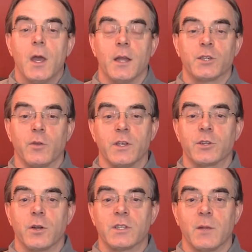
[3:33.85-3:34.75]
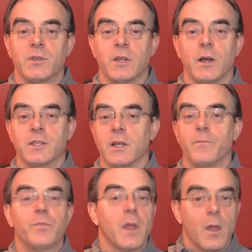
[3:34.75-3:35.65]
And so they started
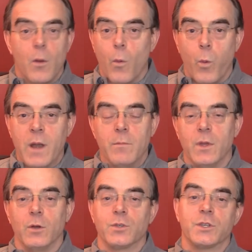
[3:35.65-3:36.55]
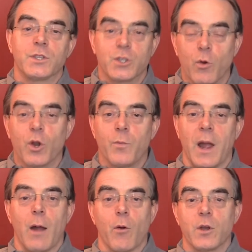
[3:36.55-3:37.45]
subsidizing windmills and solar
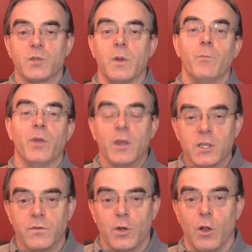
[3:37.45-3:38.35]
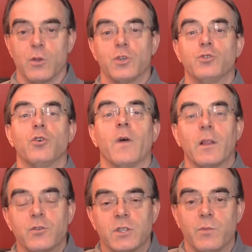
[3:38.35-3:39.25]
power and spent billions of dollars and drove
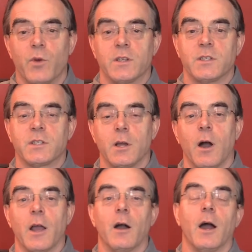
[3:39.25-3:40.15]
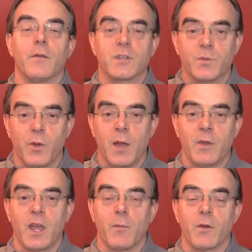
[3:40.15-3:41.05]
electricity prices sky high and the supply
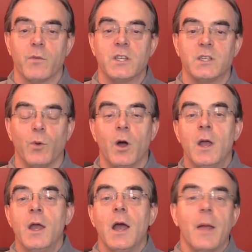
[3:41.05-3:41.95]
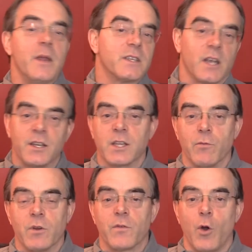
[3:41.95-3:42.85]
became unreasonable. And they decided to get
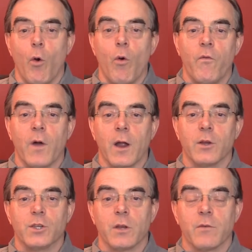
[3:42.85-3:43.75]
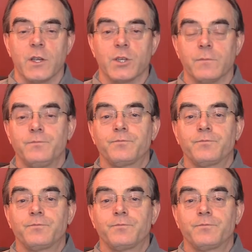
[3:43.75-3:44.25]
rid of coal-fired generation.